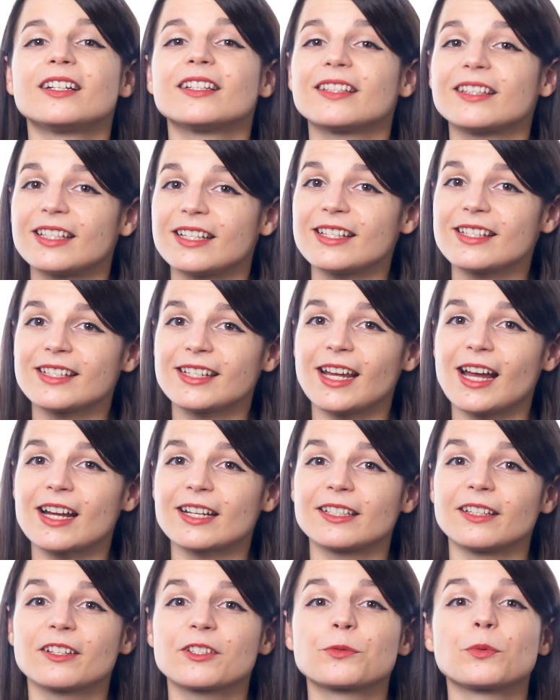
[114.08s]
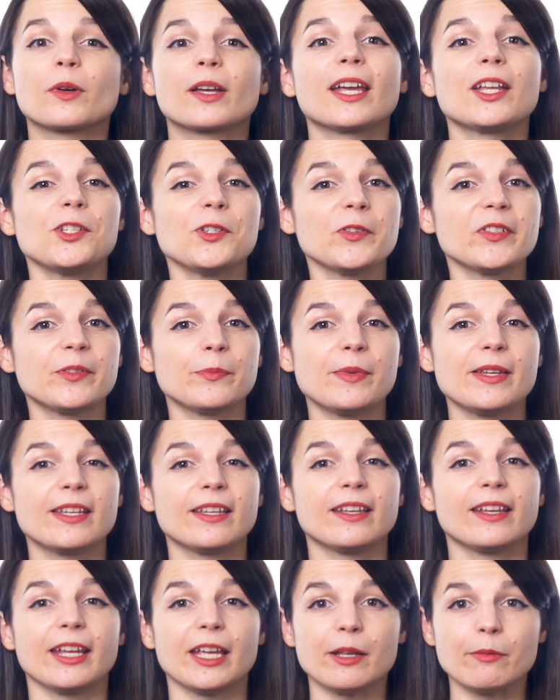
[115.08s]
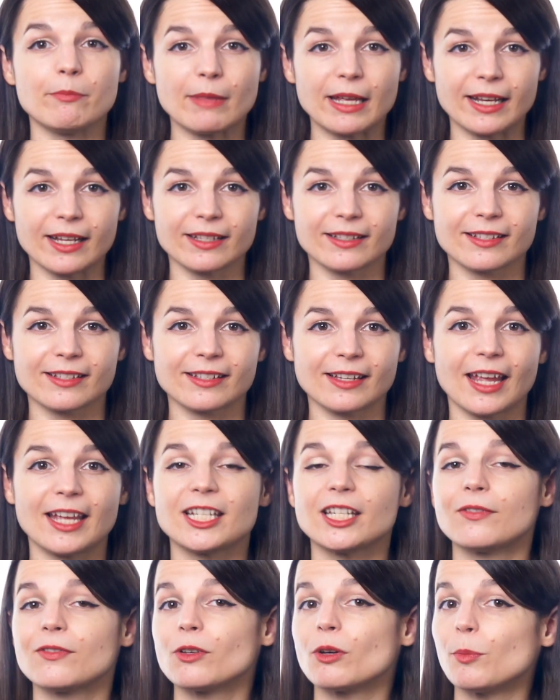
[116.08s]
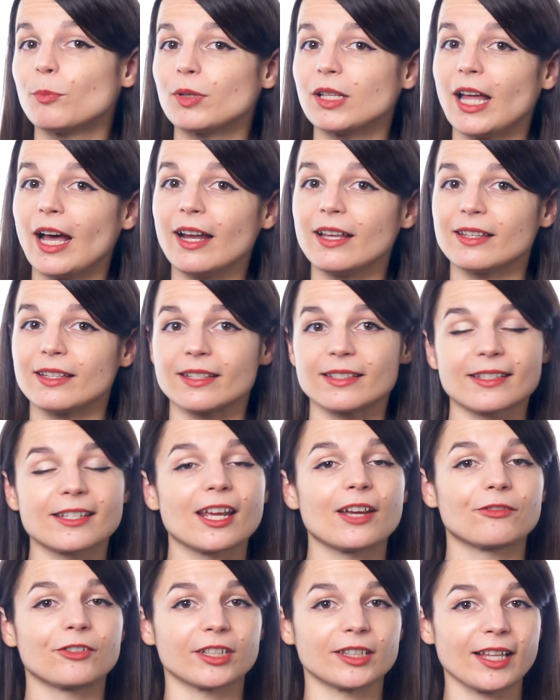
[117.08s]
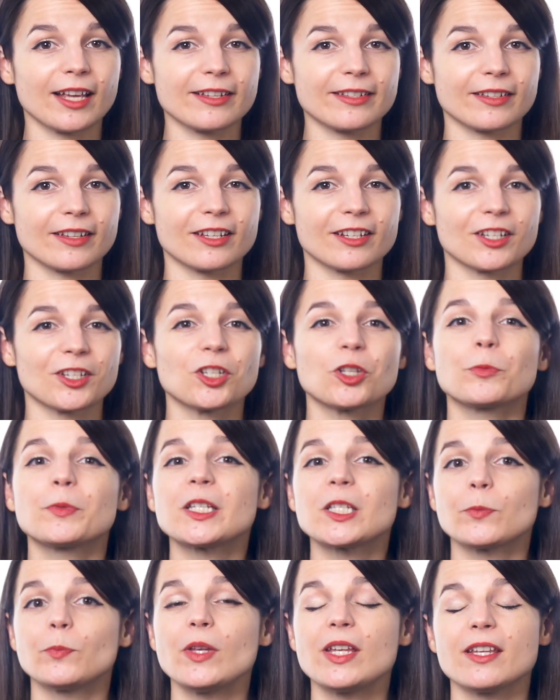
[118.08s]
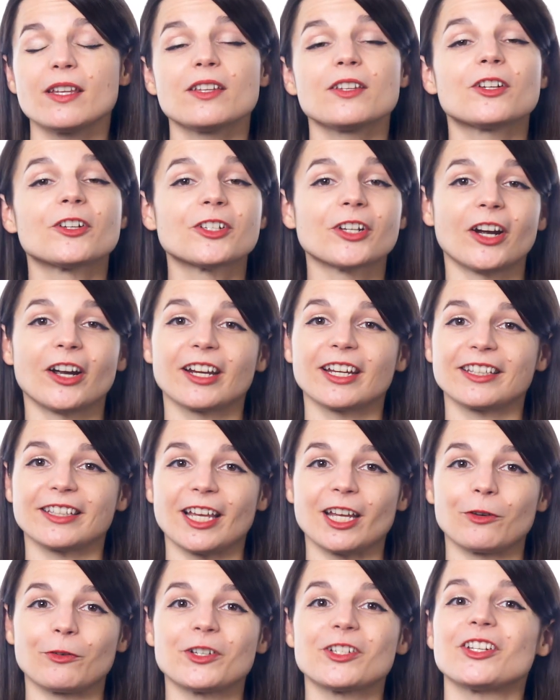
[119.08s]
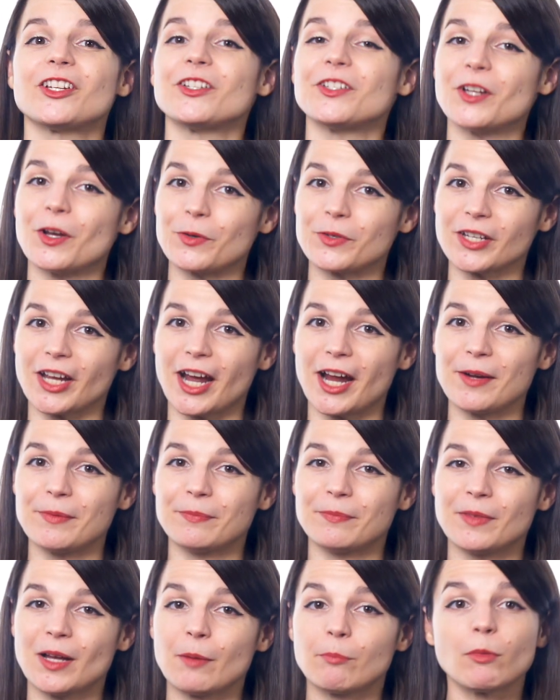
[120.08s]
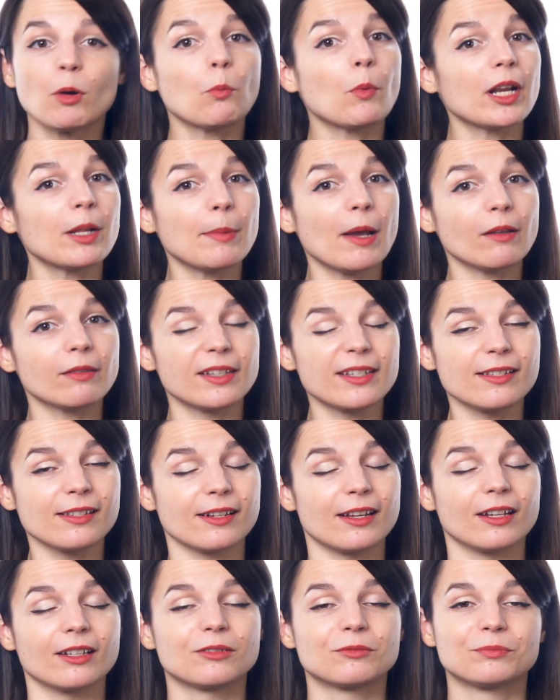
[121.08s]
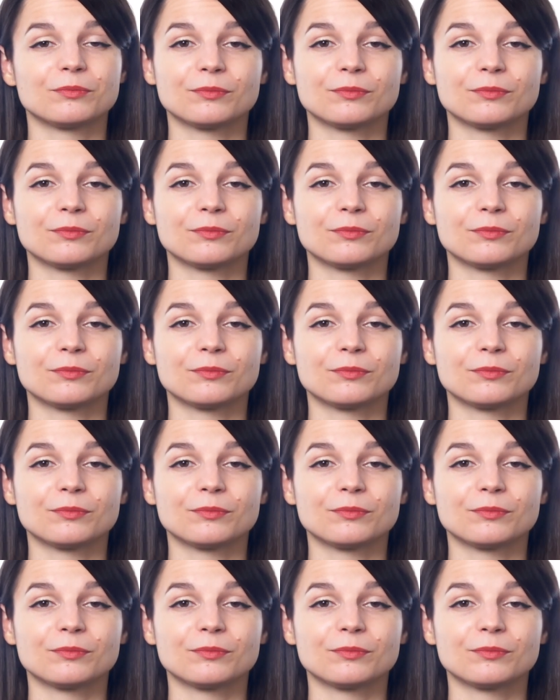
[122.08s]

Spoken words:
These tactics will get you speaking in minutes, and if you apply these to every lesson, you'll be speaking your target language in no time. But what about listening?